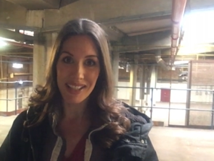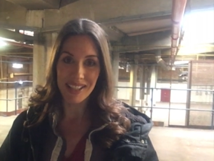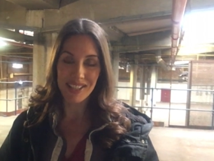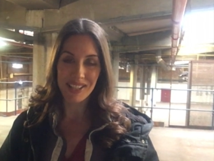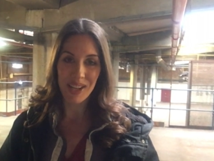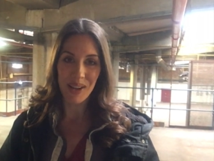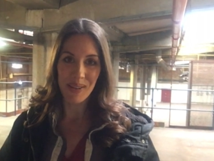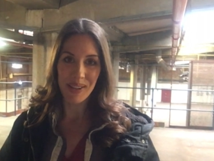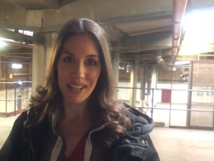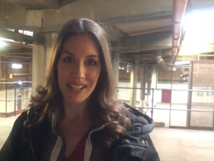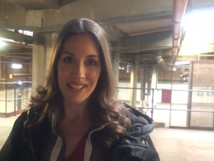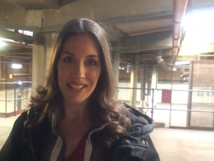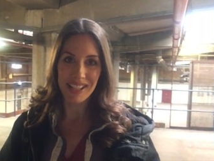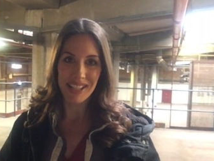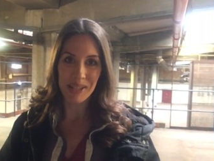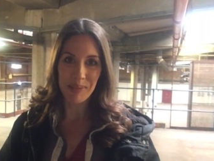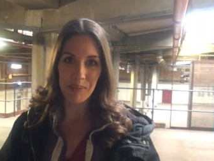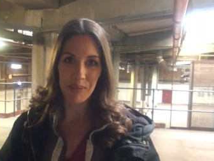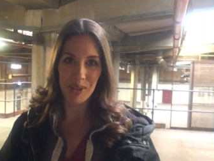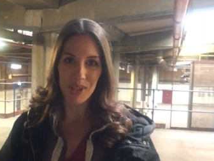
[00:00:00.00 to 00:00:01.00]
that's going into
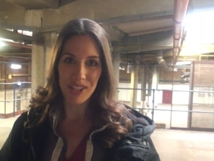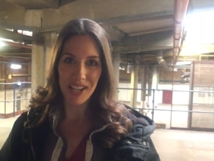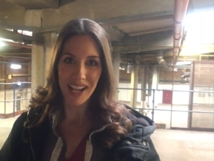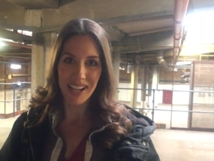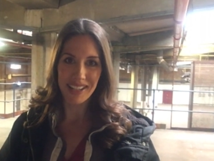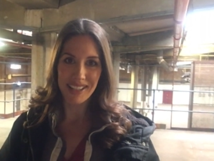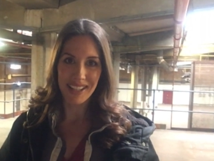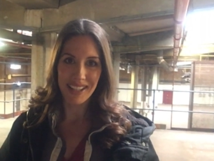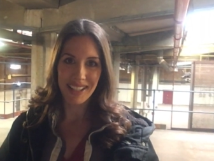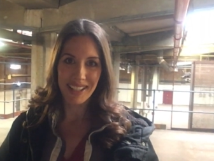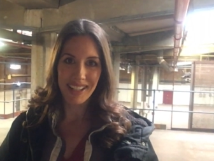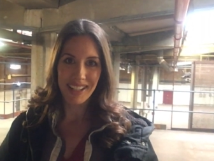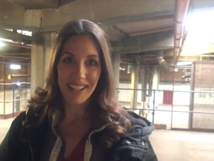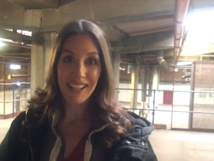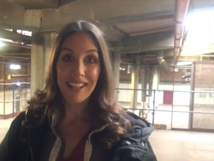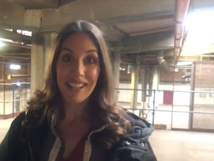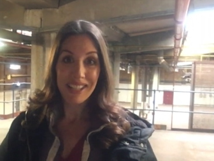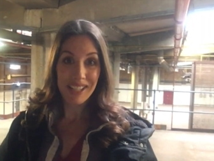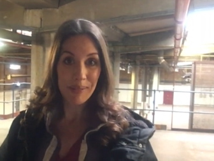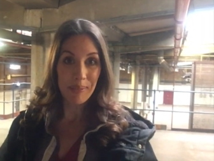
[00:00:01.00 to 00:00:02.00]
this project.
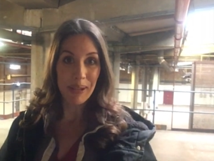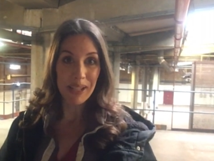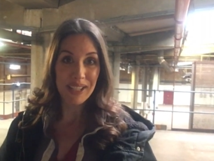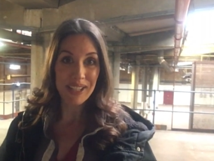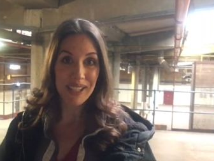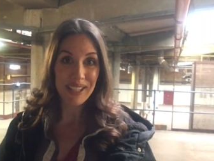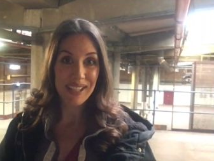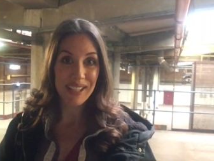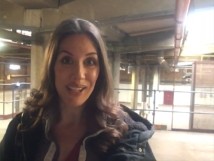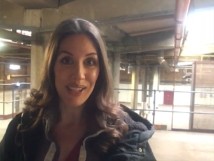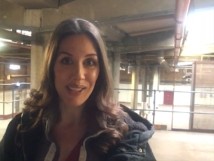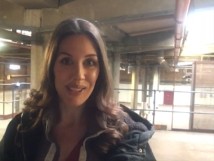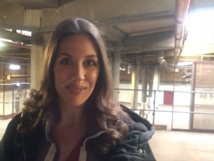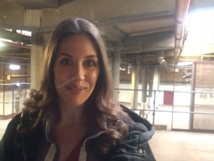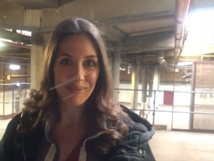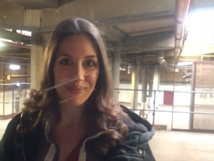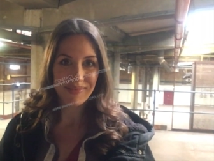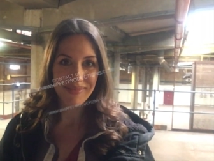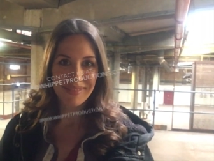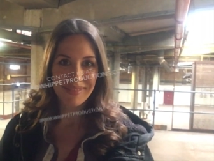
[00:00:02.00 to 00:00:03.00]
Speak to you soon.